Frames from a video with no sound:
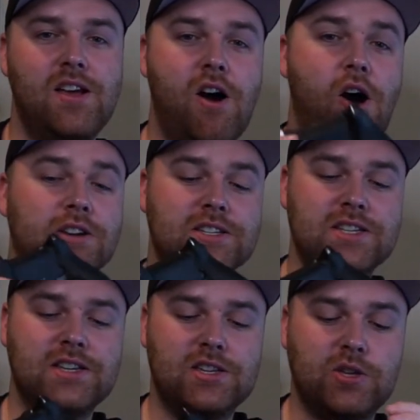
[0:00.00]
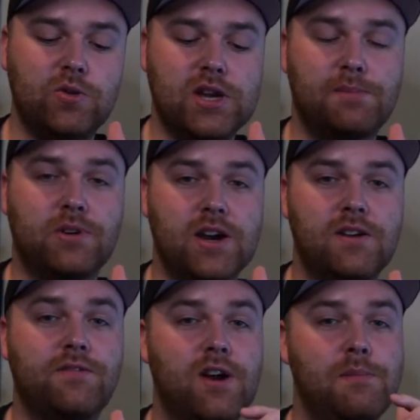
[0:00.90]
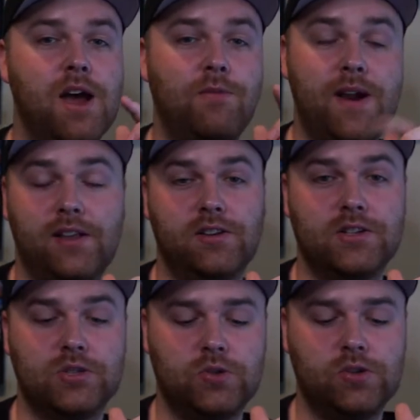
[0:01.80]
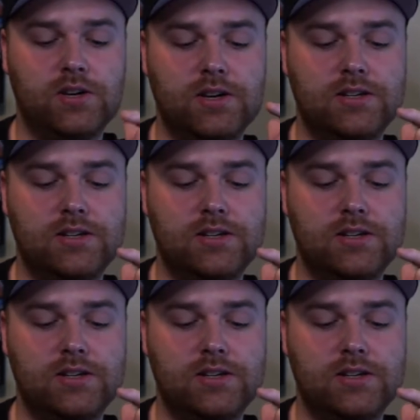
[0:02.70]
honestly, huge upgrade from a regular controller.